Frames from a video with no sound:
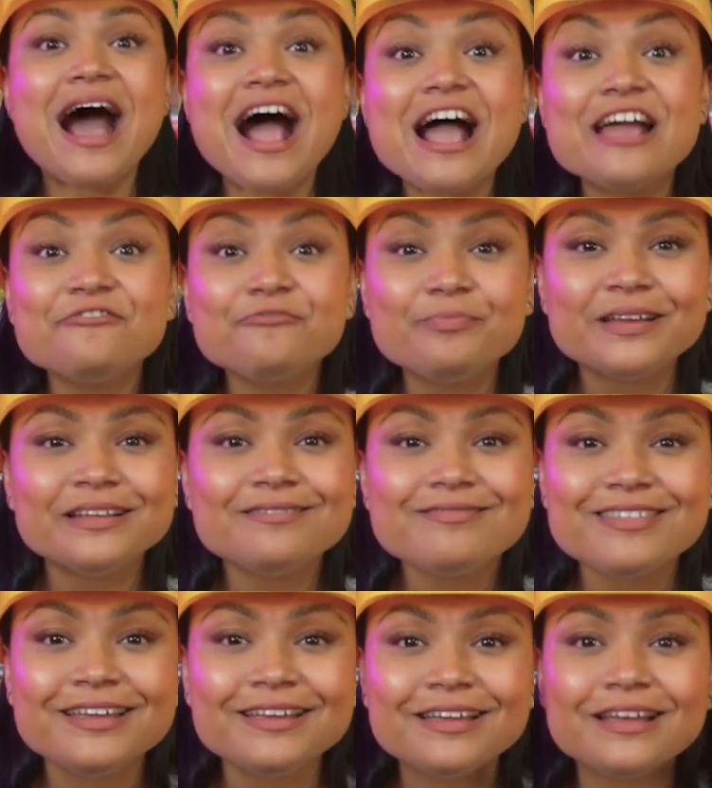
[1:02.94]
I've been
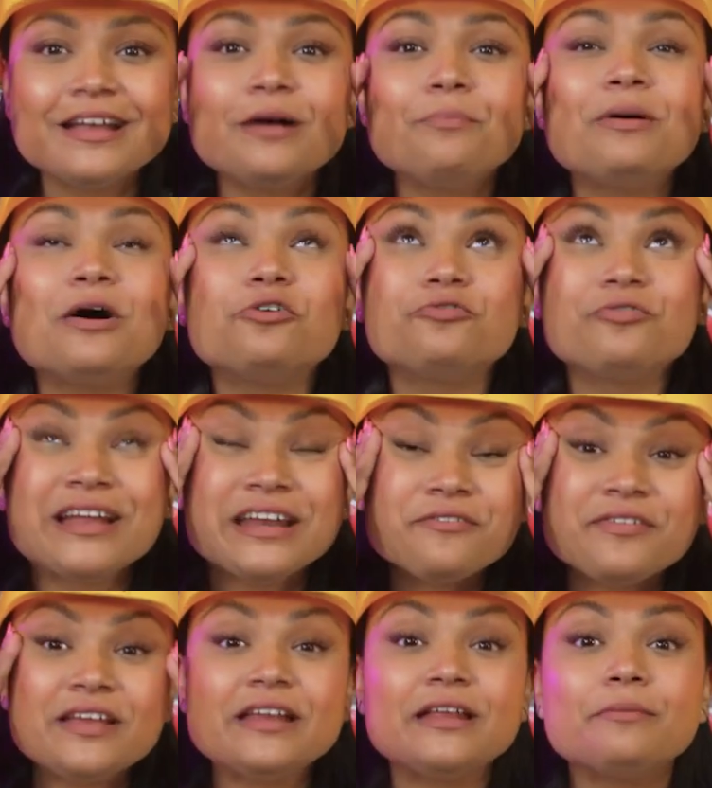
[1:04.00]
thinking about
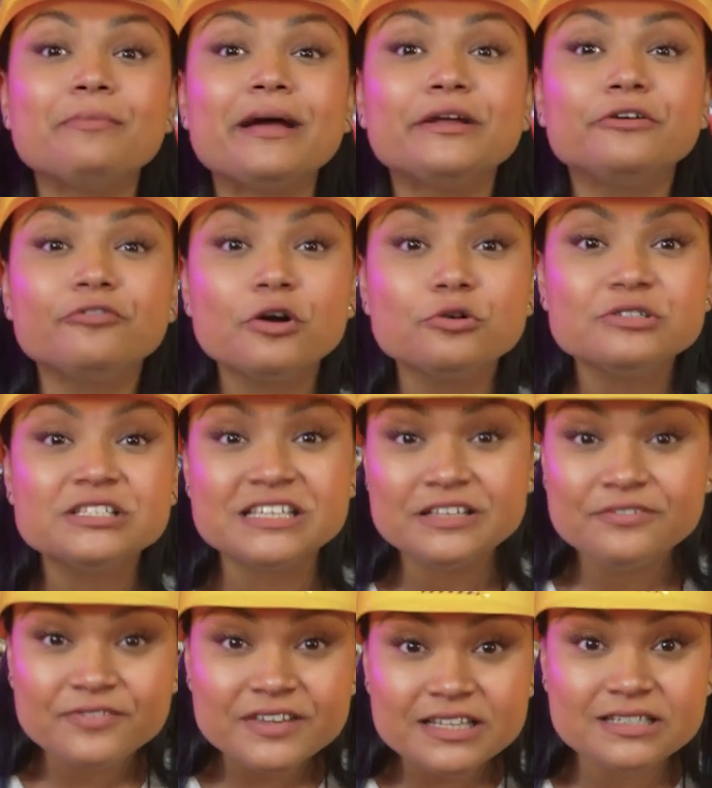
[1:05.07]
renovating my Grow
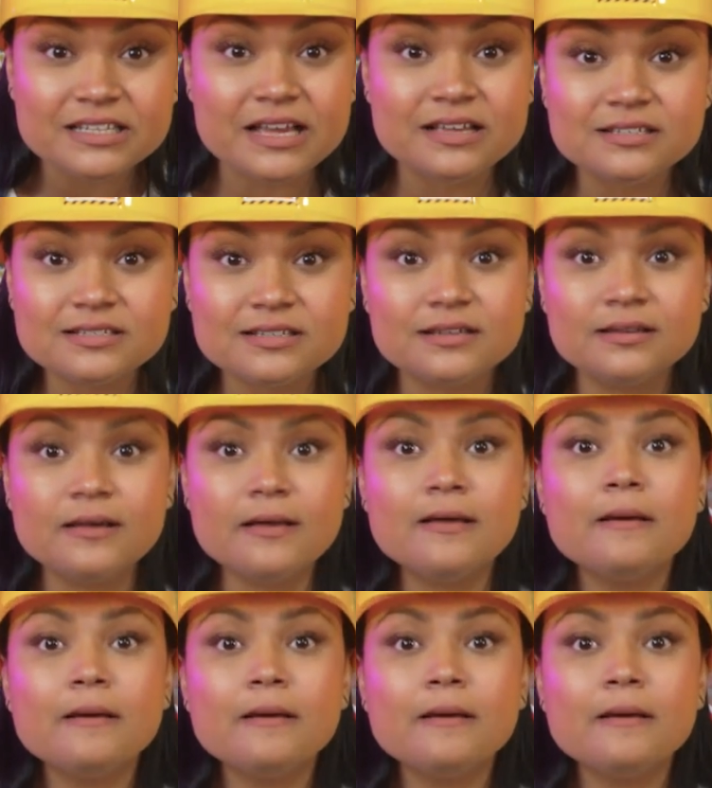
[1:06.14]
TV desk,